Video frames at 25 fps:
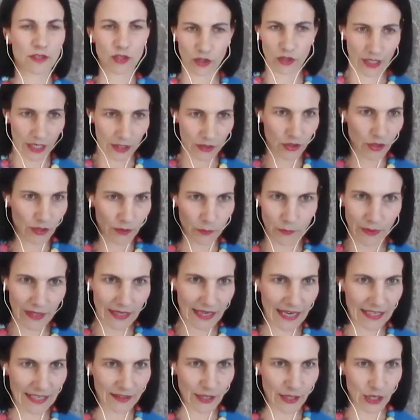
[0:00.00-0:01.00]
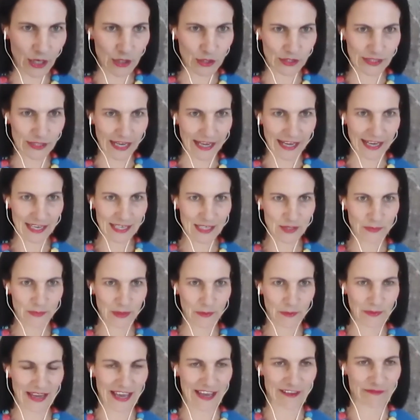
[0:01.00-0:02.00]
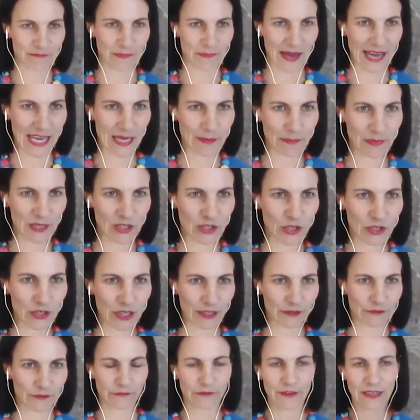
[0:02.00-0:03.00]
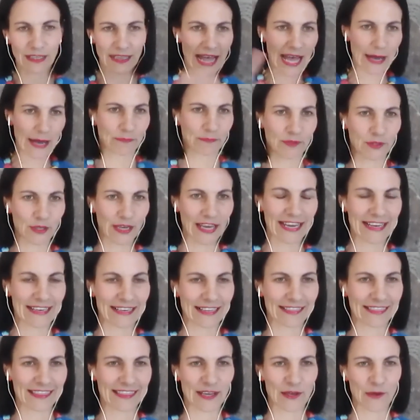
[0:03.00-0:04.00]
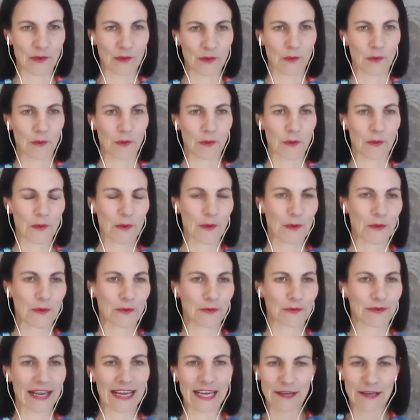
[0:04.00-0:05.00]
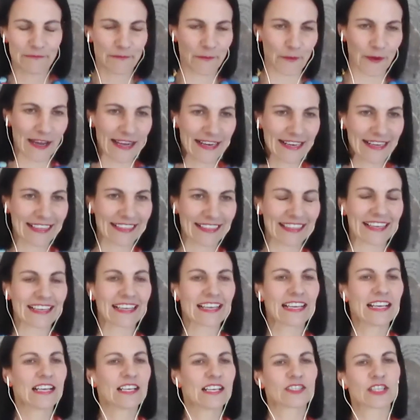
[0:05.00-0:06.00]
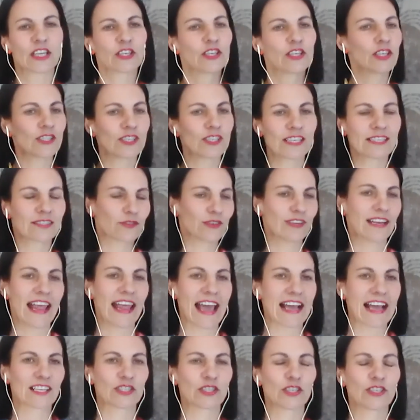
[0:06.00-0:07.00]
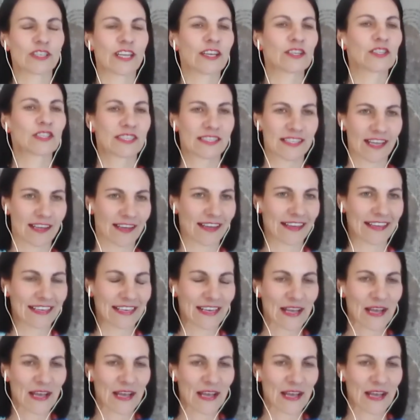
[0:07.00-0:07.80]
you know, we get those days when we have babies, you don't feel up to anything or ready for anything. So you just relax. You don't sign.